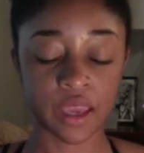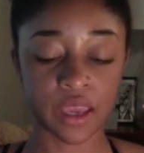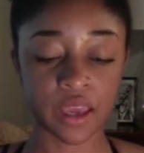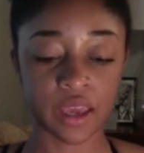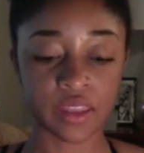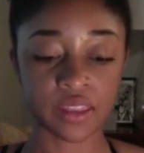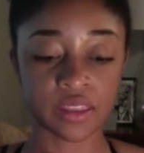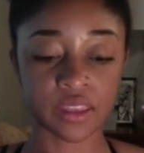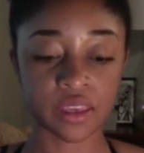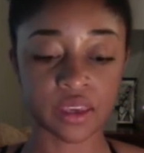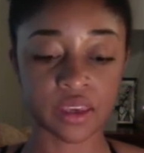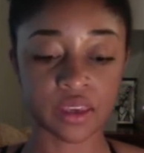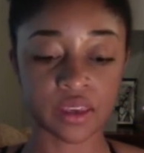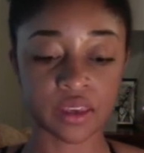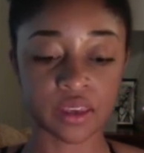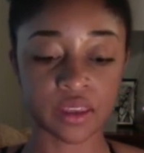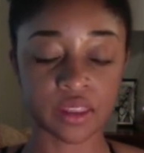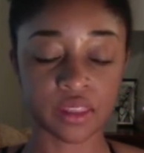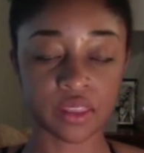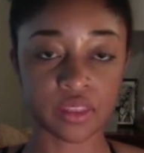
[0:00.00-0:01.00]
I think
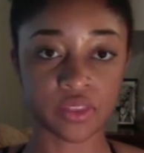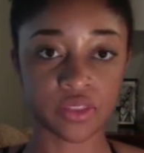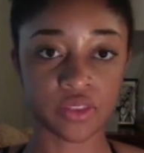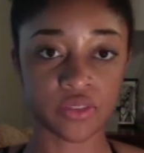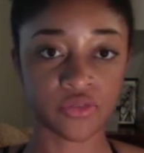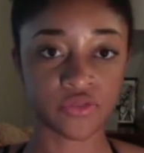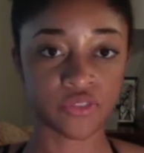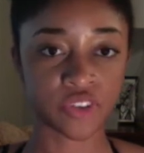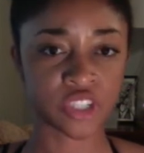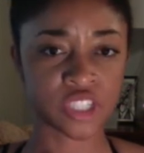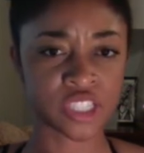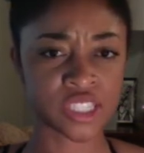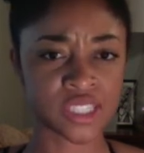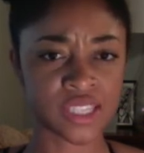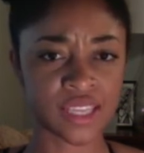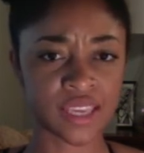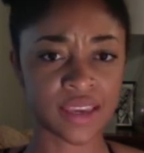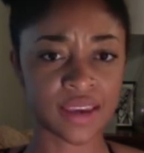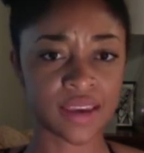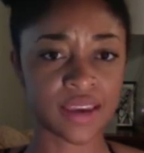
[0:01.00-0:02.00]
the first
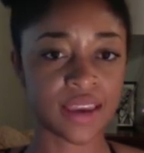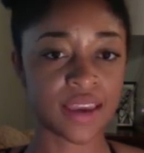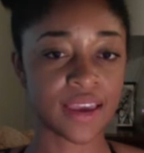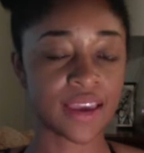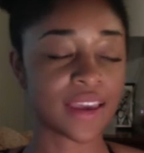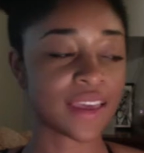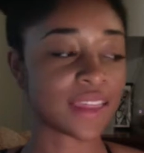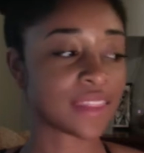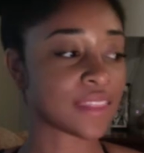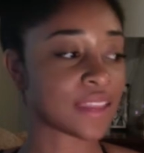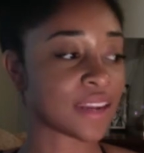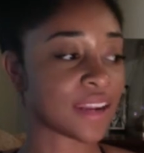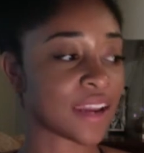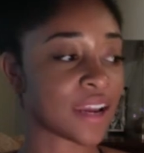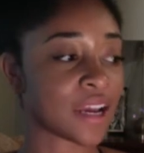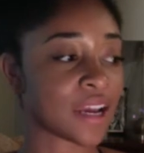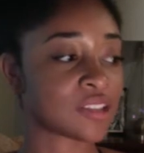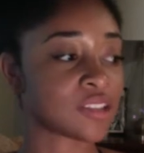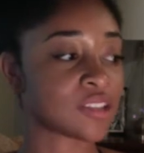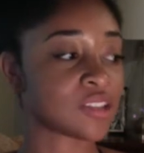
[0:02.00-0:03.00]
thing that I
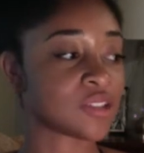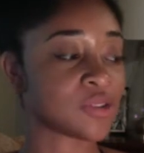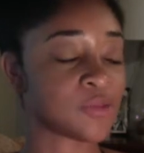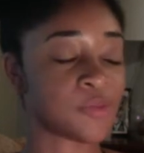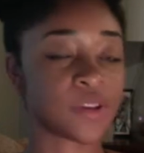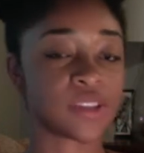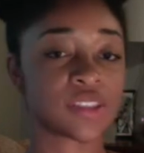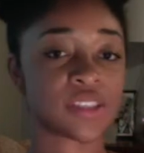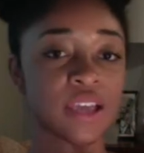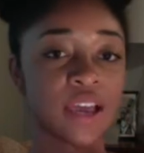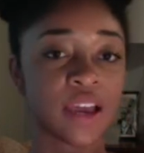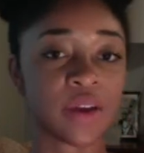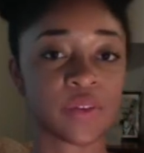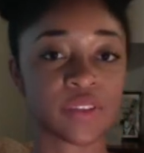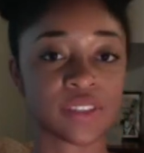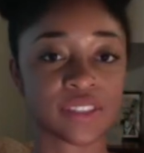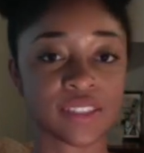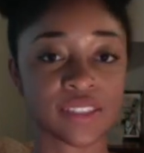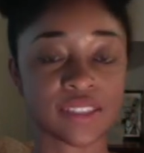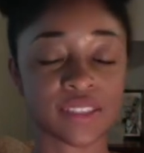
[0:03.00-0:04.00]
had to do once I
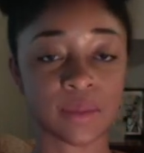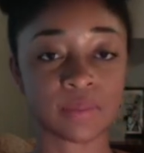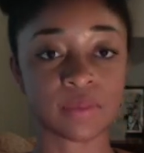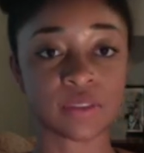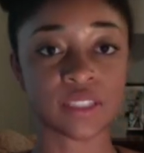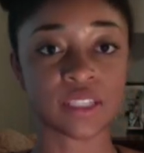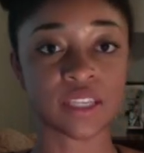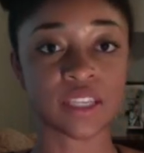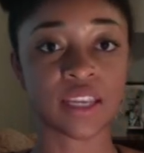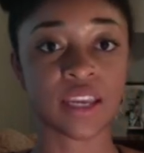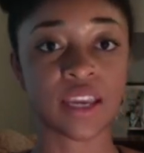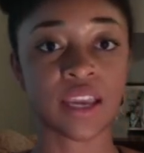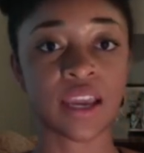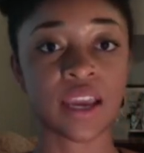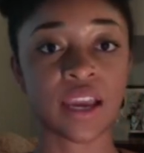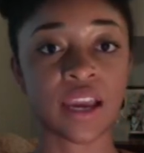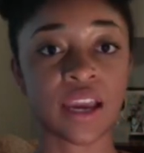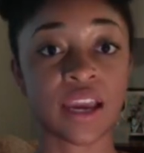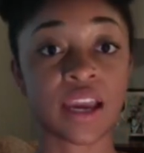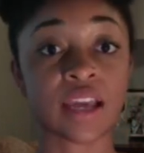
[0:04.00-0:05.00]
was accepted,
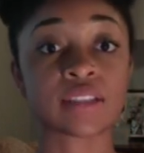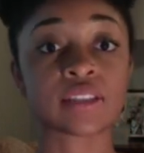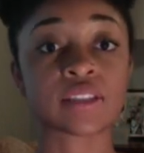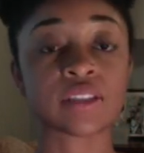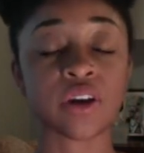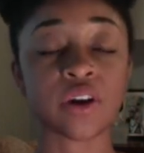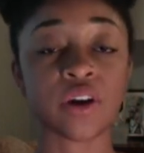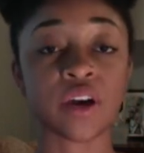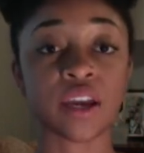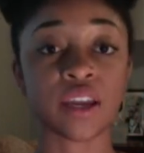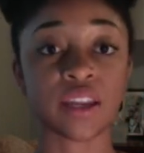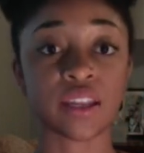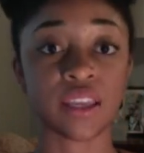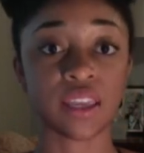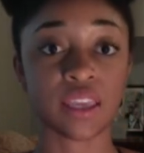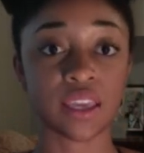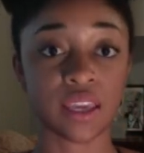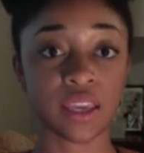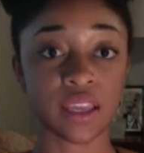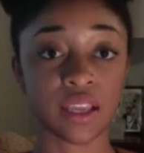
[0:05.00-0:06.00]
I had to go ahead and
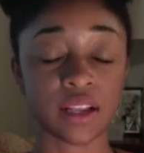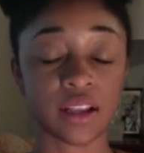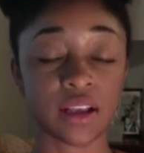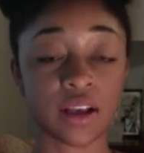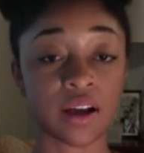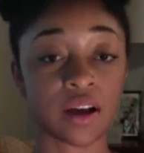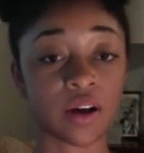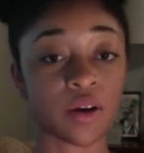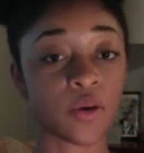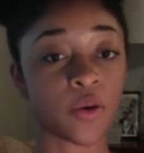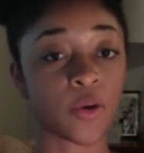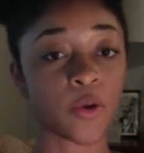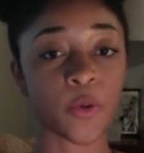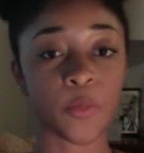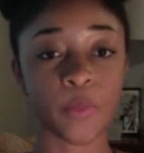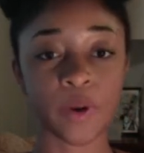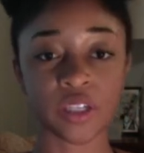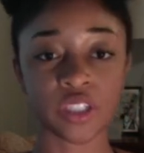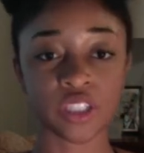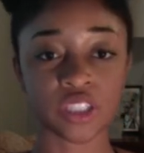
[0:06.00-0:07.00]
get a whole
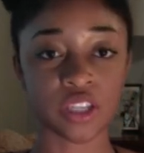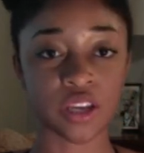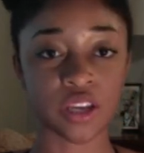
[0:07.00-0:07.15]
bunch